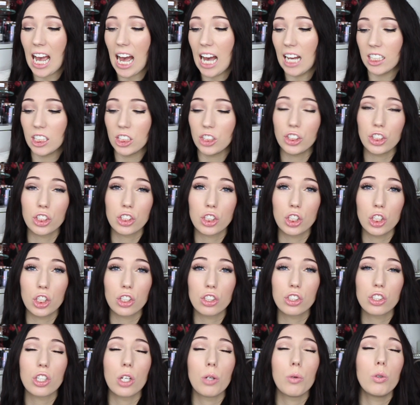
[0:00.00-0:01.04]
and it just
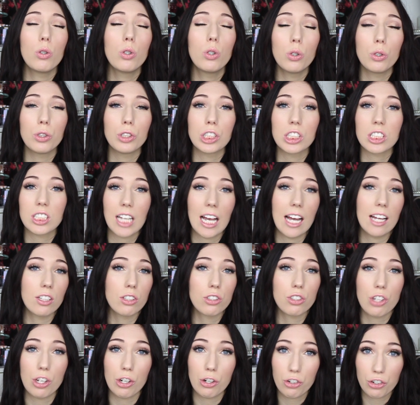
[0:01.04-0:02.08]
looks so gorgeous and
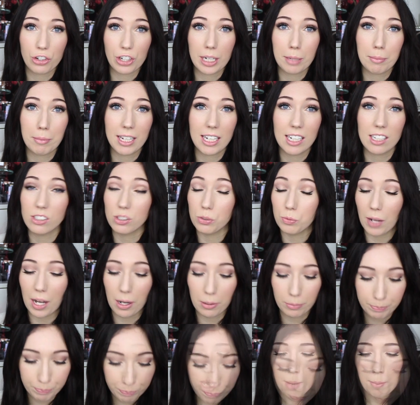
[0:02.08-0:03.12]
so creamy as well.